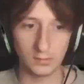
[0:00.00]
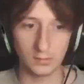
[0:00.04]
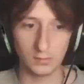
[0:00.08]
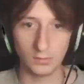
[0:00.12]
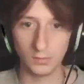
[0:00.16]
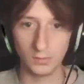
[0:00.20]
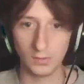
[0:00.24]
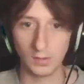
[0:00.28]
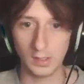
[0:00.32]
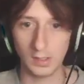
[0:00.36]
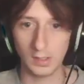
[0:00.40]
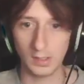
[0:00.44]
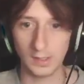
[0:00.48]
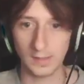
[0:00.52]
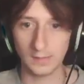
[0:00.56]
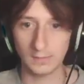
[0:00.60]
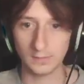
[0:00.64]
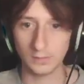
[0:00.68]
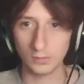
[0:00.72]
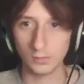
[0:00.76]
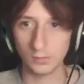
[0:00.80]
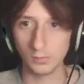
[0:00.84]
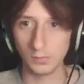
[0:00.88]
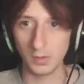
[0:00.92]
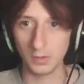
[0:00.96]
your
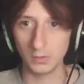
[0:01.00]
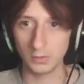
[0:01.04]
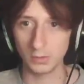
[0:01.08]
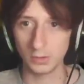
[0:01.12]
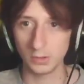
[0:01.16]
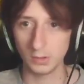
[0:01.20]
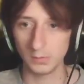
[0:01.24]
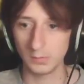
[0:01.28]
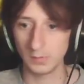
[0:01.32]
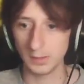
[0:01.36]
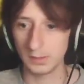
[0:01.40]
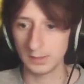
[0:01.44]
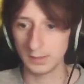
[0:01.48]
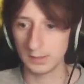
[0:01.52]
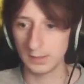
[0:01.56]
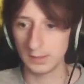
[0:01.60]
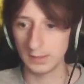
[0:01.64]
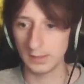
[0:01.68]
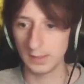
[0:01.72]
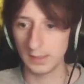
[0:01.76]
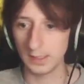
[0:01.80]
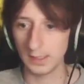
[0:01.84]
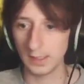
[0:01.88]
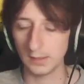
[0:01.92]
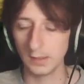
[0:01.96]
ants all bunched up
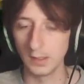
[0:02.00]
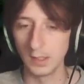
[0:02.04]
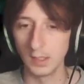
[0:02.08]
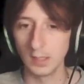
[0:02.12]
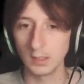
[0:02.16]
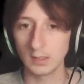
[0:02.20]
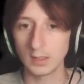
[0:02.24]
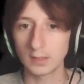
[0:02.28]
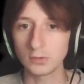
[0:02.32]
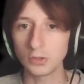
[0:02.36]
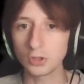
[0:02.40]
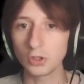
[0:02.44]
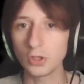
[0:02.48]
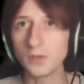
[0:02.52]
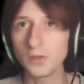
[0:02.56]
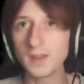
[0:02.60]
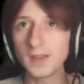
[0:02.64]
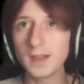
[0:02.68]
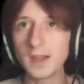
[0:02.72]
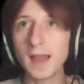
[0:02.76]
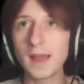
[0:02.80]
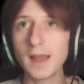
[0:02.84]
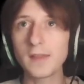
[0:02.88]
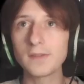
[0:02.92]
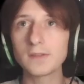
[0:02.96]
nicely again. Ensure
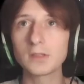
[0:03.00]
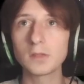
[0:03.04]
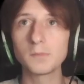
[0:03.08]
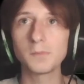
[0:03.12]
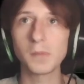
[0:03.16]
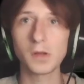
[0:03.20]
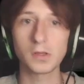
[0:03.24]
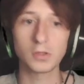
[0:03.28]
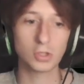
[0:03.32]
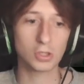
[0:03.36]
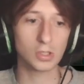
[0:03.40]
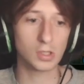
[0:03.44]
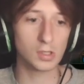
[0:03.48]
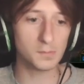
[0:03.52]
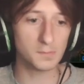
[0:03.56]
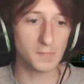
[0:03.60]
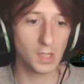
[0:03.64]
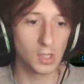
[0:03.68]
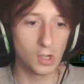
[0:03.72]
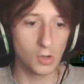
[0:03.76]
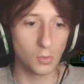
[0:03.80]
that your ants are bunched up.